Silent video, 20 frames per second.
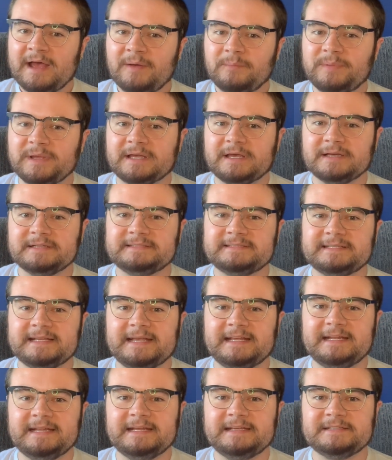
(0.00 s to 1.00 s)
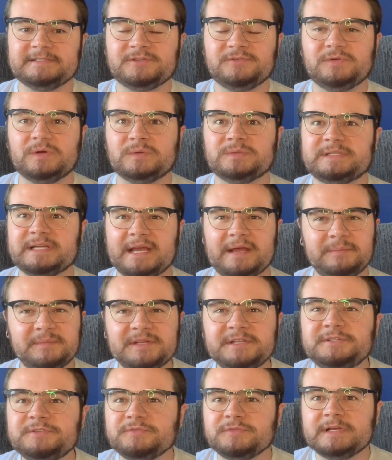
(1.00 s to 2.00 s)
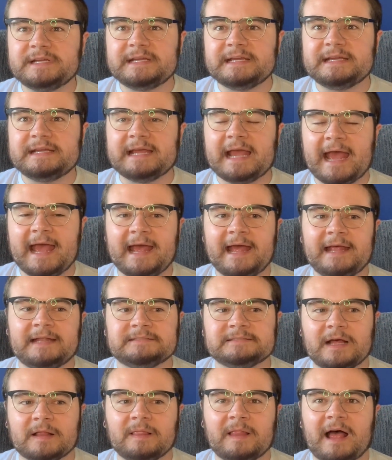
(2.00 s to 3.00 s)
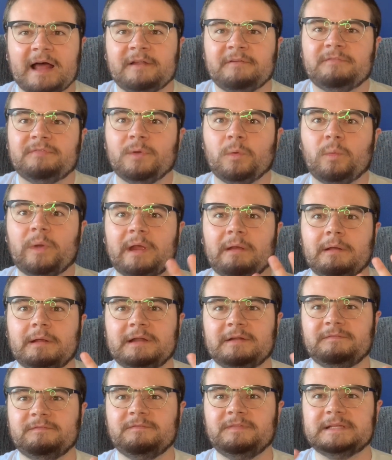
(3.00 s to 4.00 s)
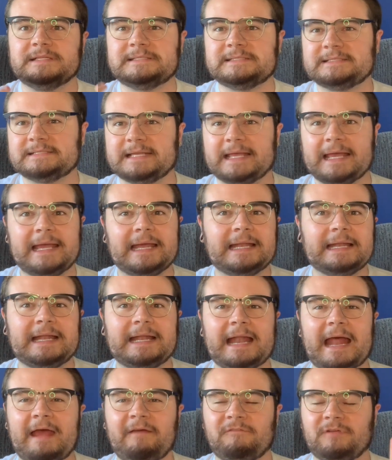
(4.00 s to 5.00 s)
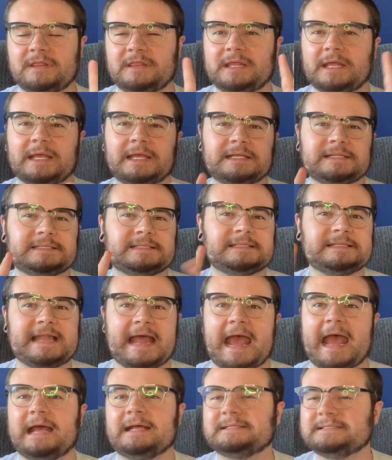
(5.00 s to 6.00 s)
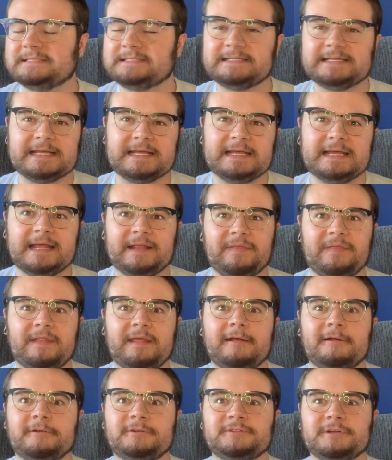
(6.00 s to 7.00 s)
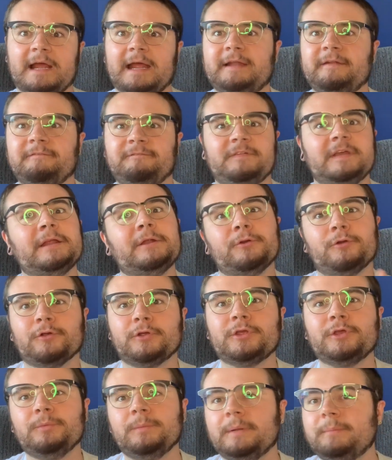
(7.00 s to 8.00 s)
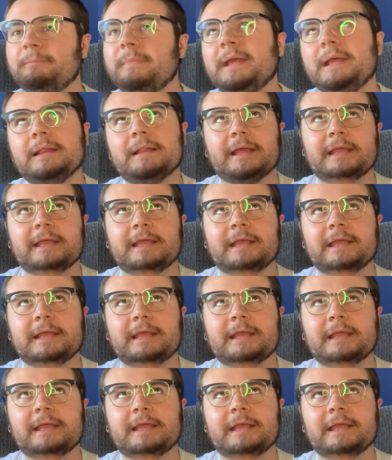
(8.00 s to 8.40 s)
because it is gross imagery and a lot of the wearing of the skin and everything is nasty and they're trying to feed her human meat.